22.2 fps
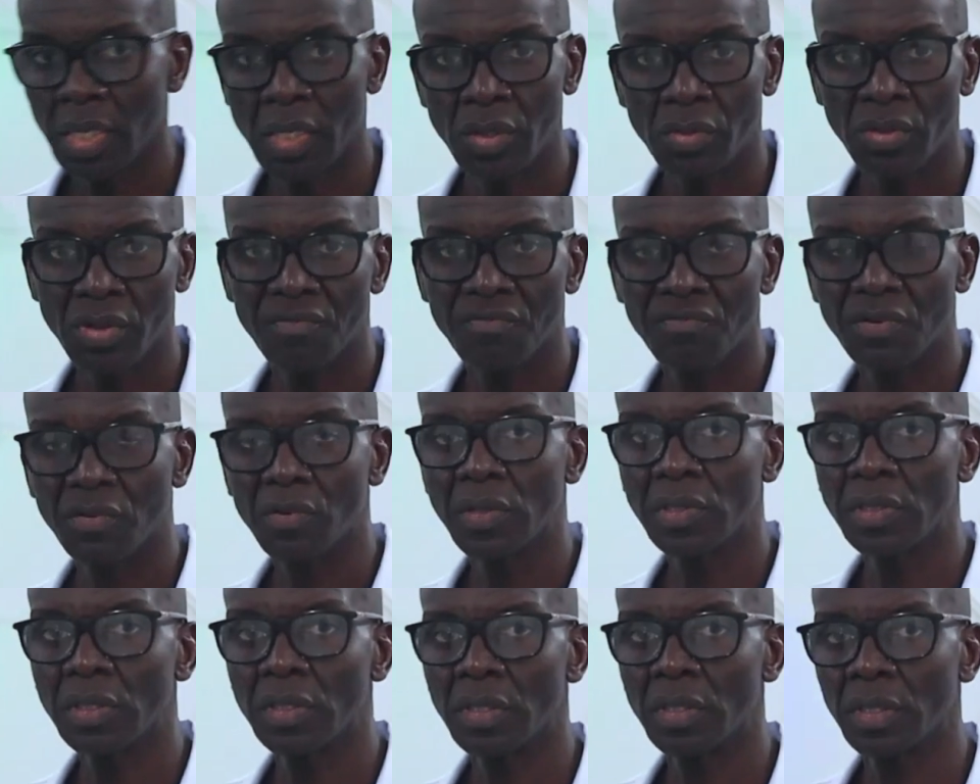Hello
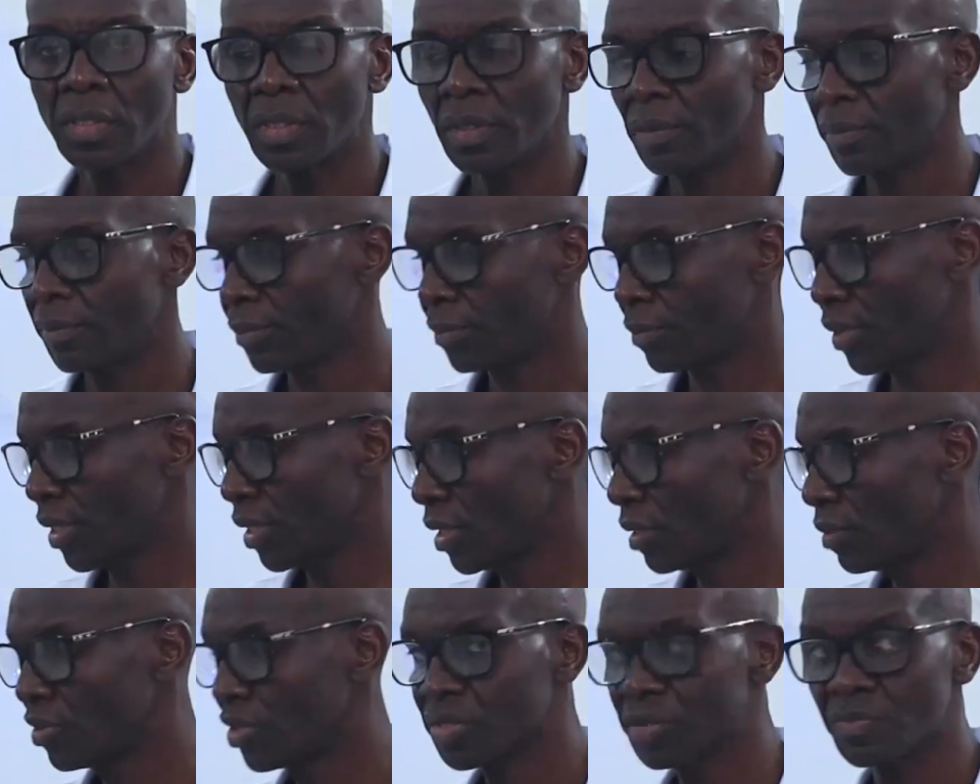everyone, my
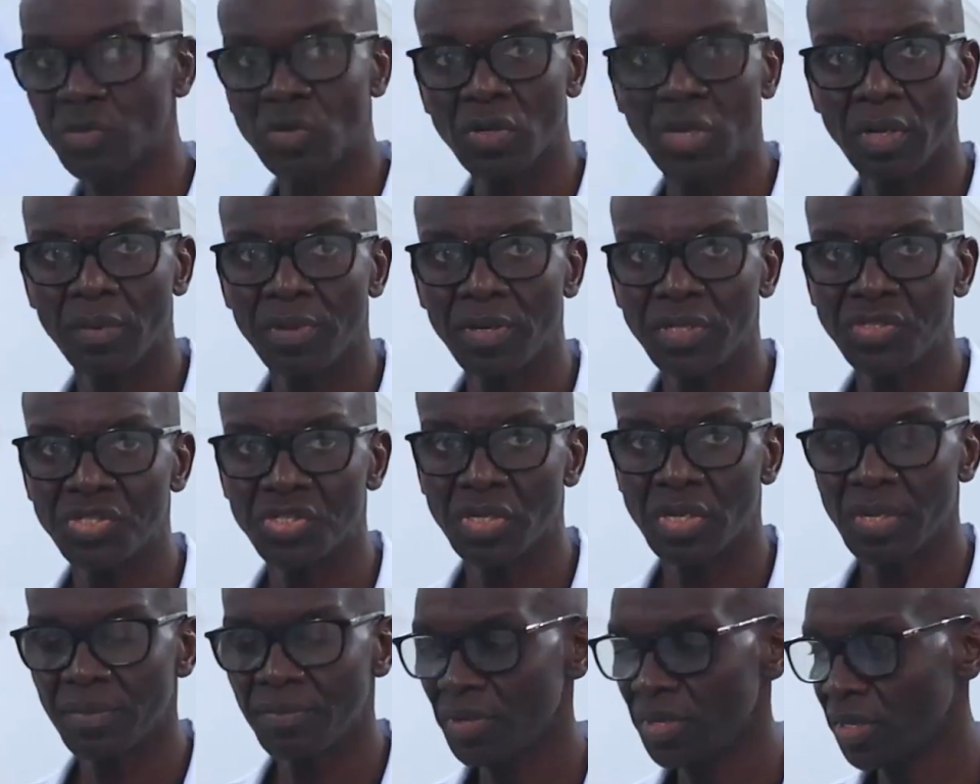name is Mohamed
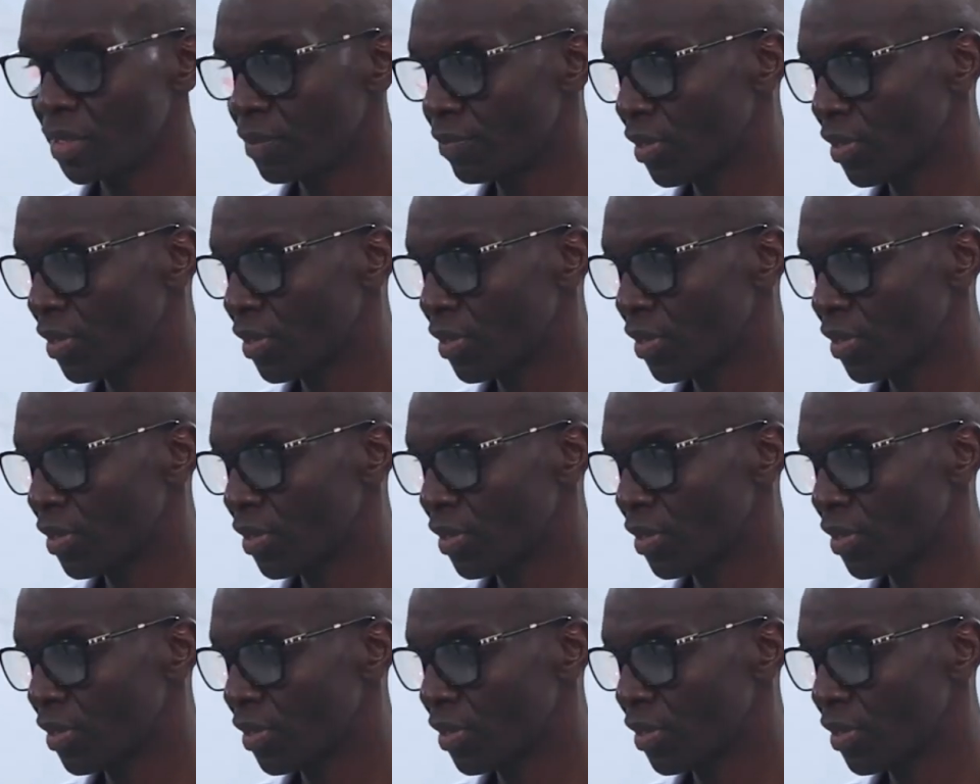Janabi.